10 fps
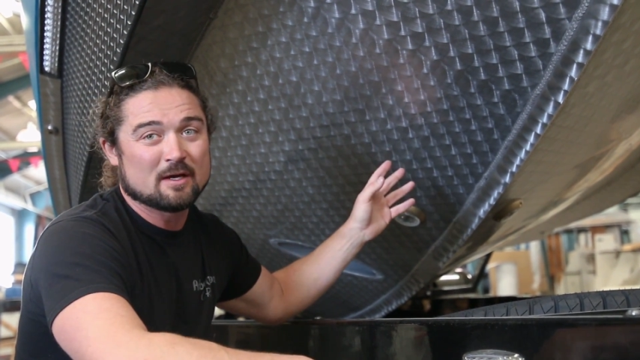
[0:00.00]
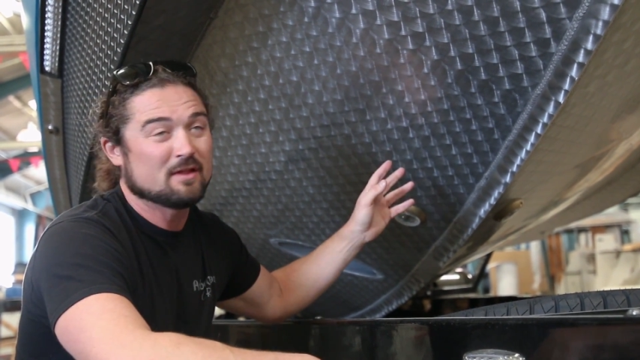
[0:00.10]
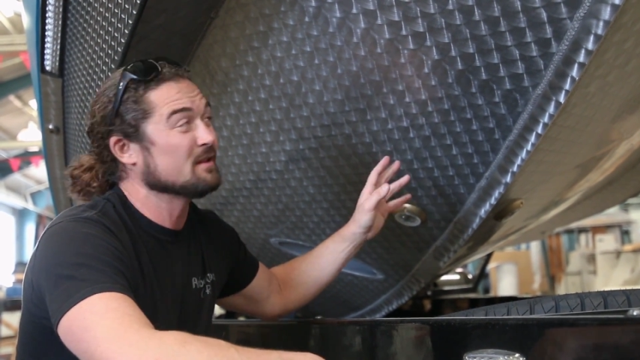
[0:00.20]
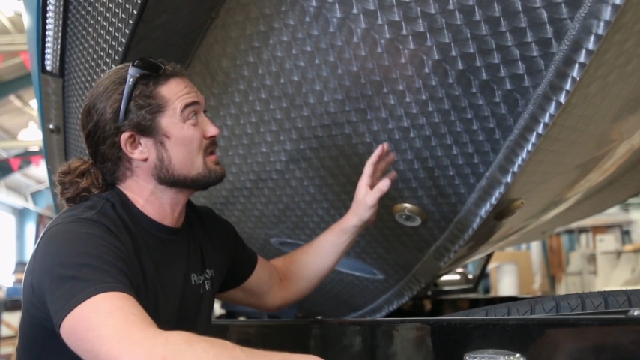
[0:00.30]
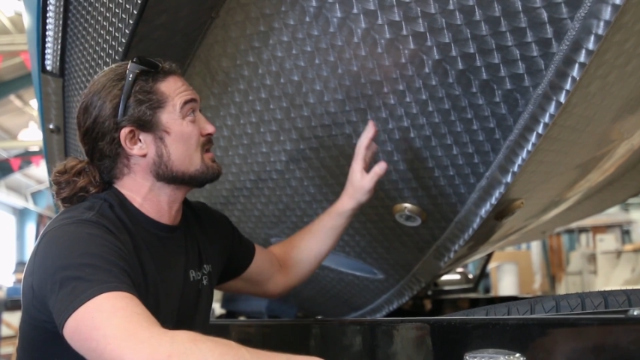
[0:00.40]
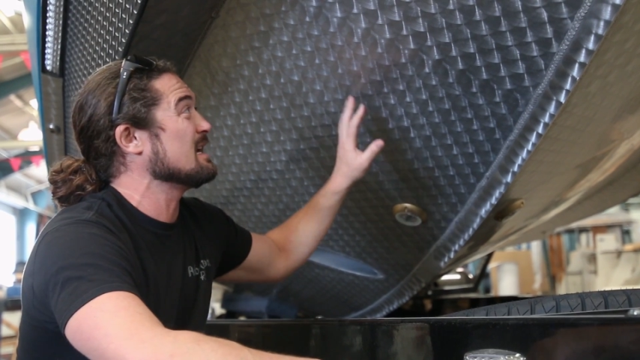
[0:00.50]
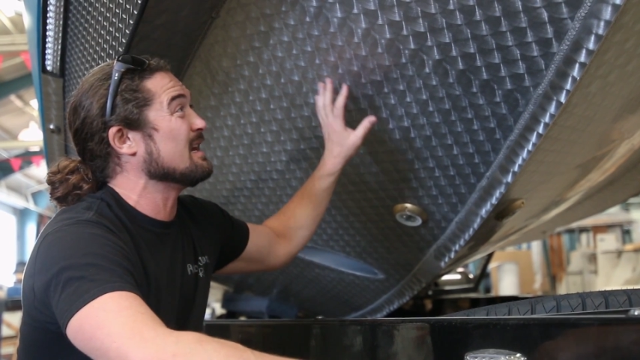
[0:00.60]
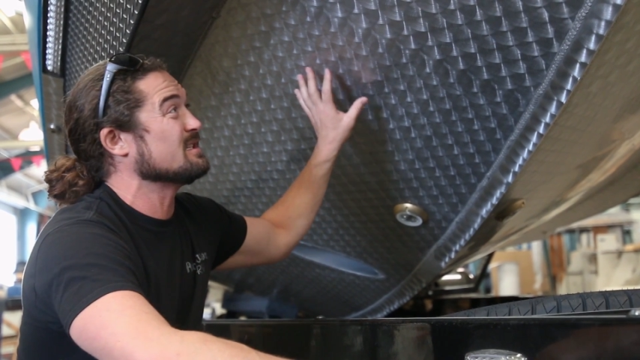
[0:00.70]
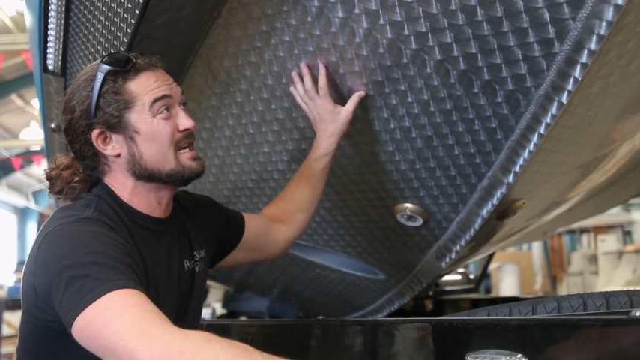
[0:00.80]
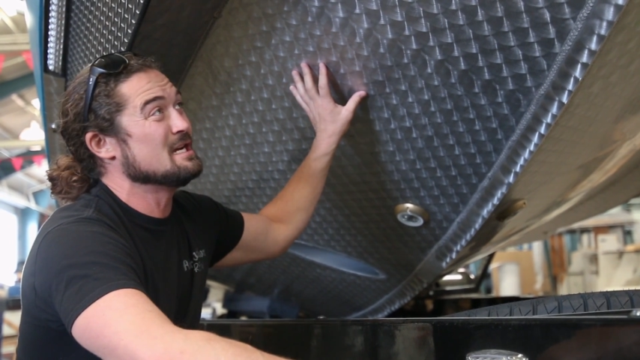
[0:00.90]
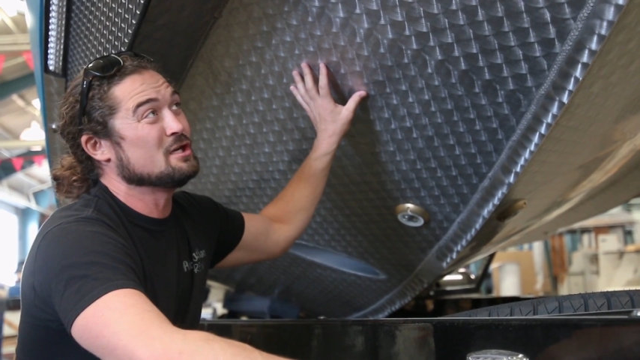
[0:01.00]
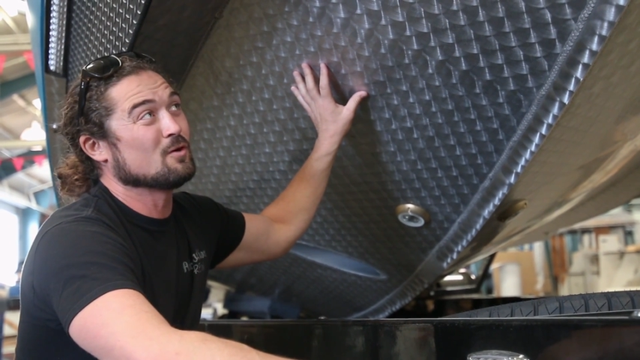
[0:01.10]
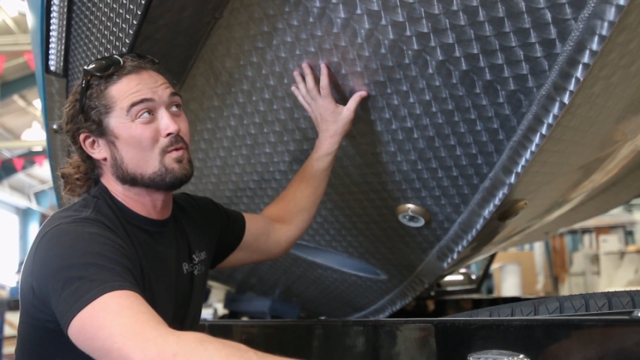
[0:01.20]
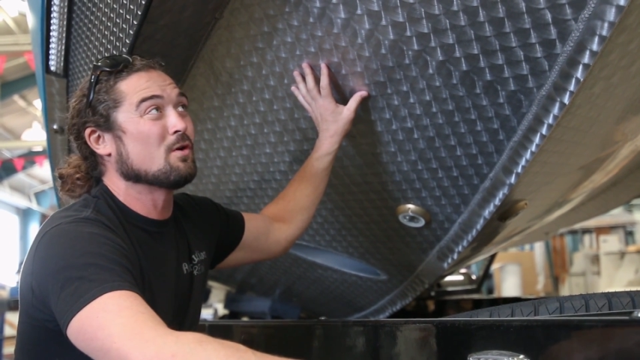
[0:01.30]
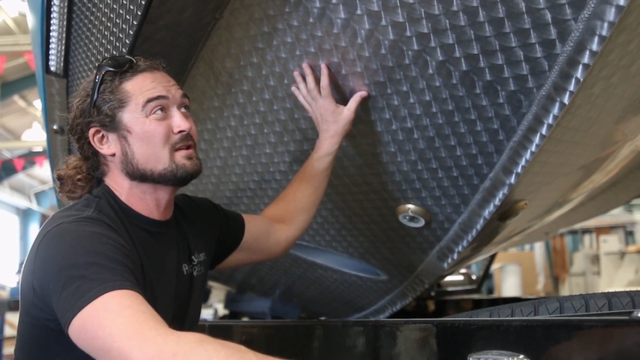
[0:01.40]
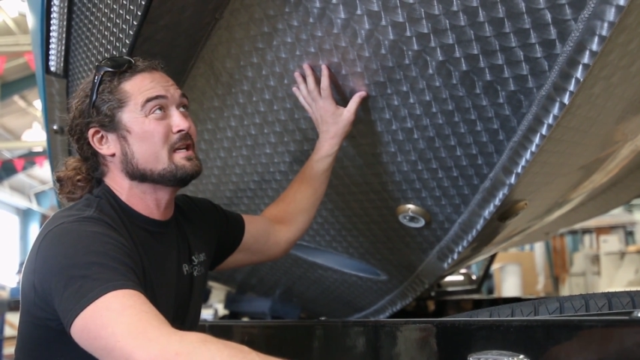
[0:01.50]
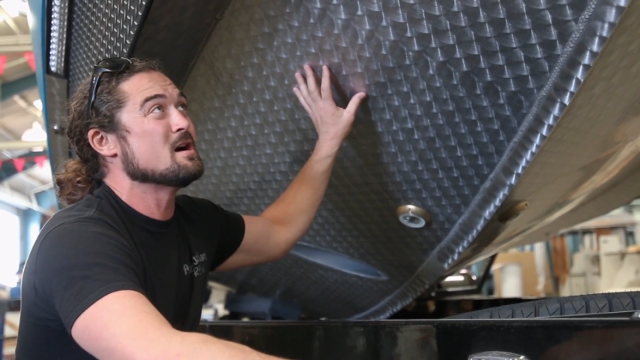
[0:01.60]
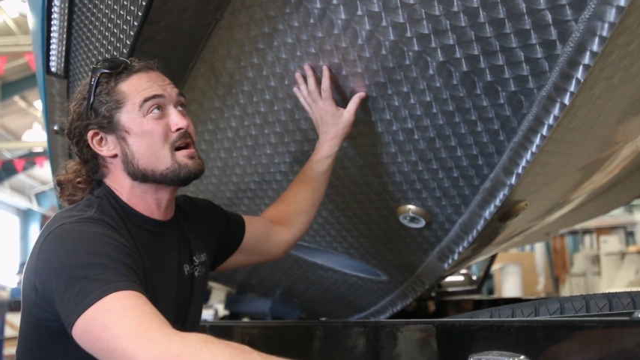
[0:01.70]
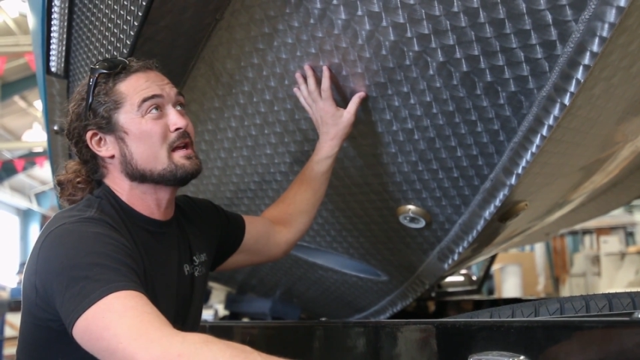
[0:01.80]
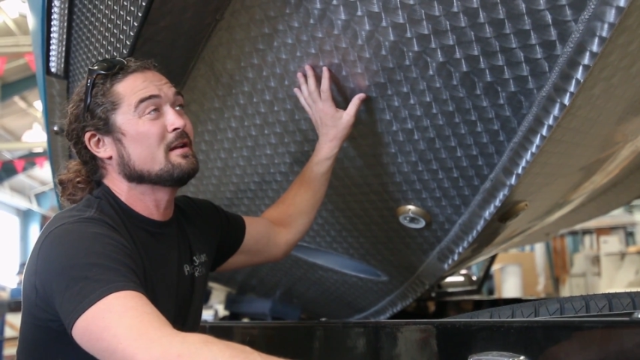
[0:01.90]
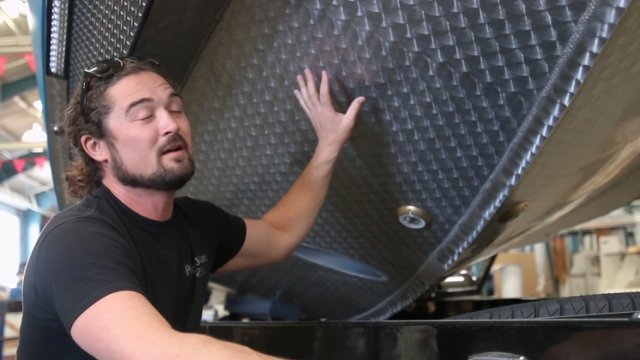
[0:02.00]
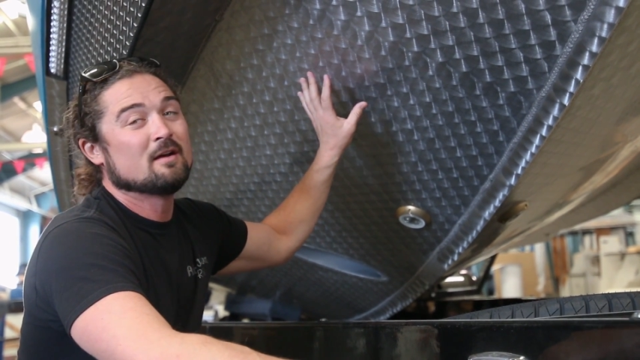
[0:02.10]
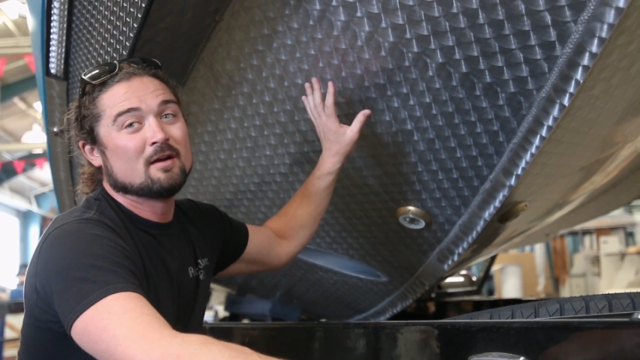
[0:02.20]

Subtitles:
I think this has got a 10-year warranty on it.